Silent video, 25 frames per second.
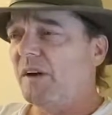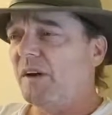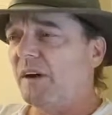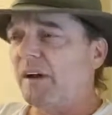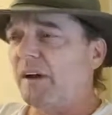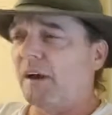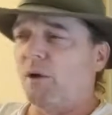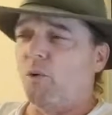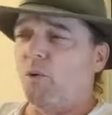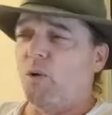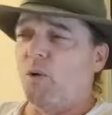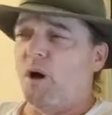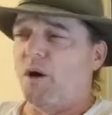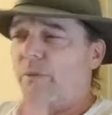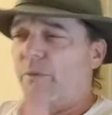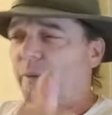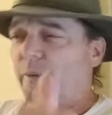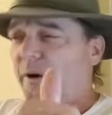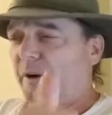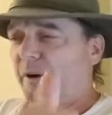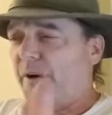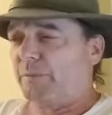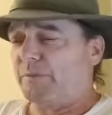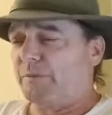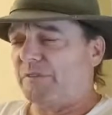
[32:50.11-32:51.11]
Got a
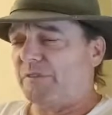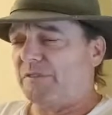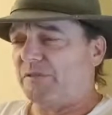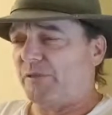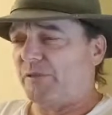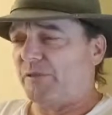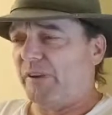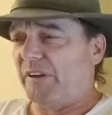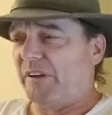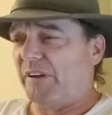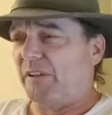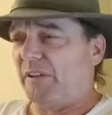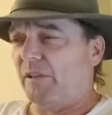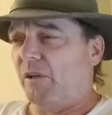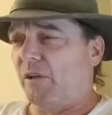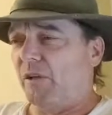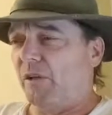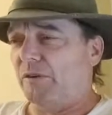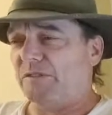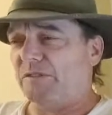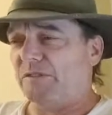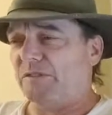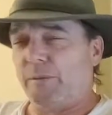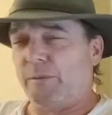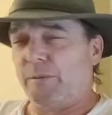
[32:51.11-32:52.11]
Walmart up the street and a
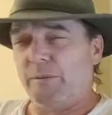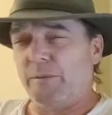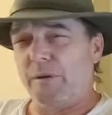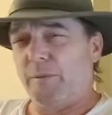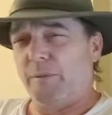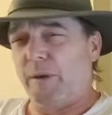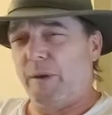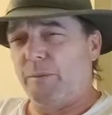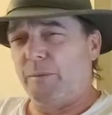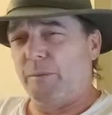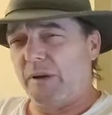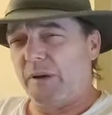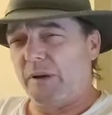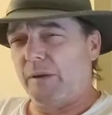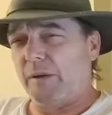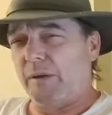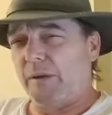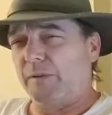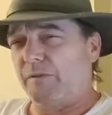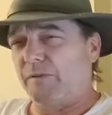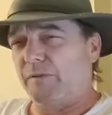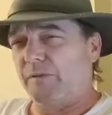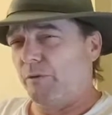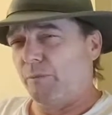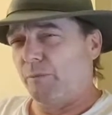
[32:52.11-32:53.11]
Lowe's. I might pick up
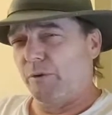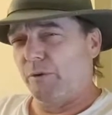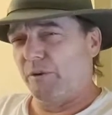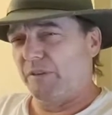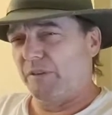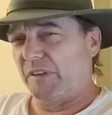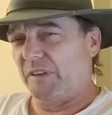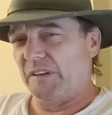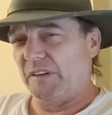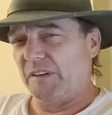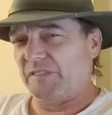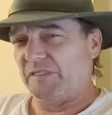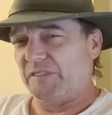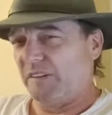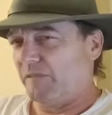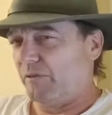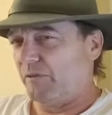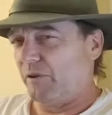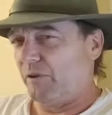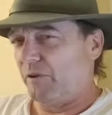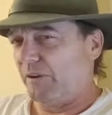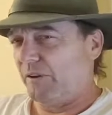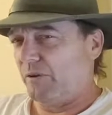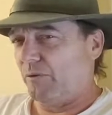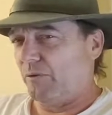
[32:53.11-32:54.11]
a few more things even
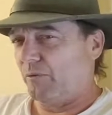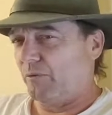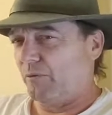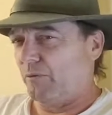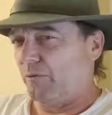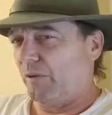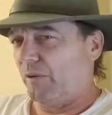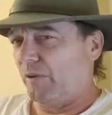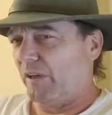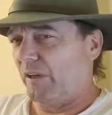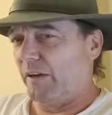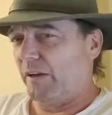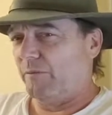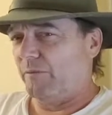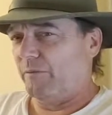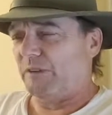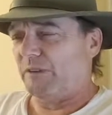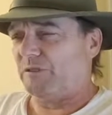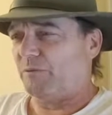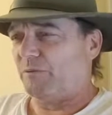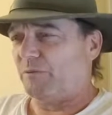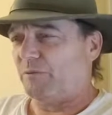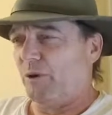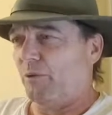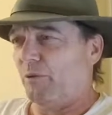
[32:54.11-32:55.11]
though I don't really have
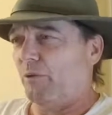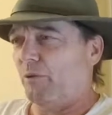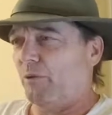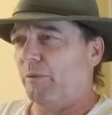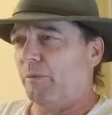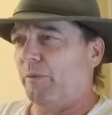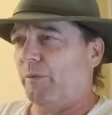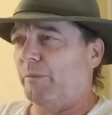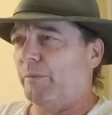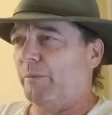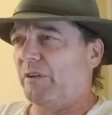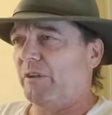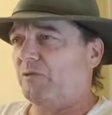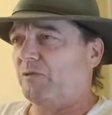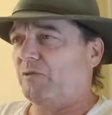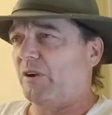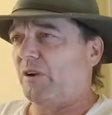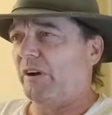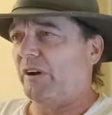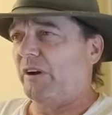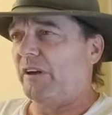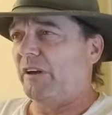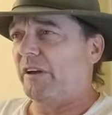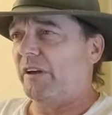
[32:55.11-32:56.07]
much more room in my truck.